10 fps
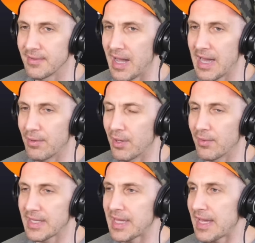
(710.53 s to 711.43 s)
I don't know,
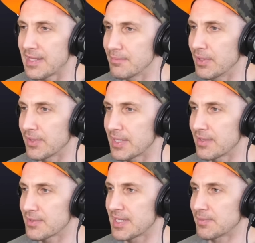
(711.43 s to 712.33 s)
like 8
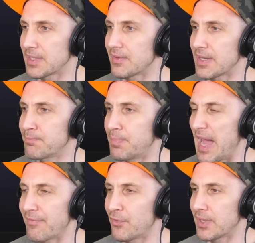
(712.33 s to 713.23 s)
million or something like
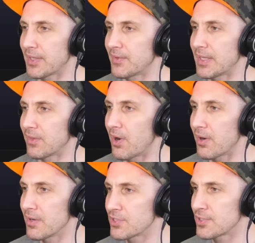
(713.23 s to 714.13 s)
bafflingly
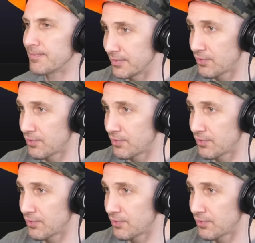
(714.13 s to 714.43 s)
large.